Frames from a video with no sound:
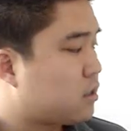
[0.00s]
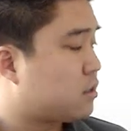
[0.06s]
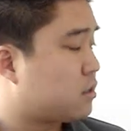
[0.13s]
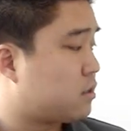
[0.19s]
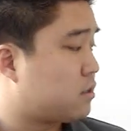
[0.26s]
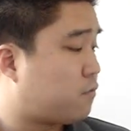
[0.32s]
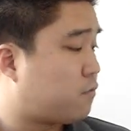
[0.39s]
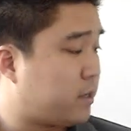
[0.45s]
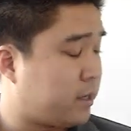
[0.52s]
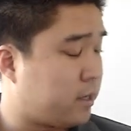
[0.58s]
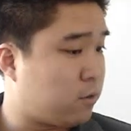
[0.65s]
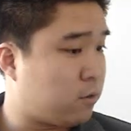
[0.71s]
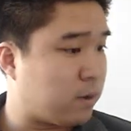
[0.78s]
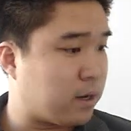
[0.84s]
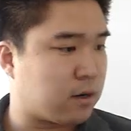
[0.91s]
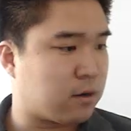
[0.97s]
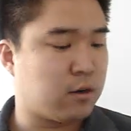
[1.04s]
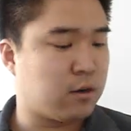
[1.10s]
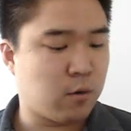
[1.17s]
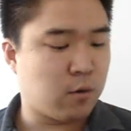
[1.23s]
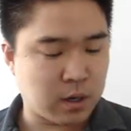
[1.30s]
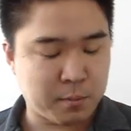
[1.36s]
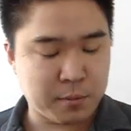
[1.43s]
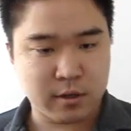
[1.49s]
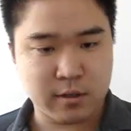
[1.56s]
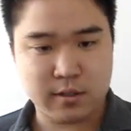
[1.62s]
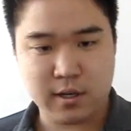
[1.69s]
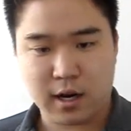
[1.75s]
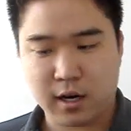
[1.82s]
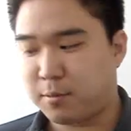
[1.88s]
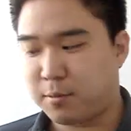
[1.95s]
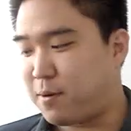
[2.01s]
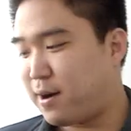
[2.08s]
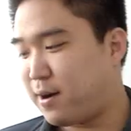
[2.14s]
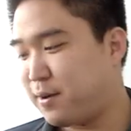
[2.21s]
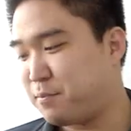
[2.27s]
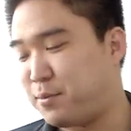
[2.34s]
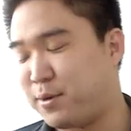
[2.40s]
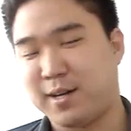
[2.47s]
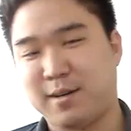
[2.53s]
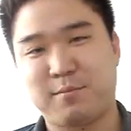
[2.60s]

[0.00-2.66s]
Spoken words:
I don't know what I'm going to talk about,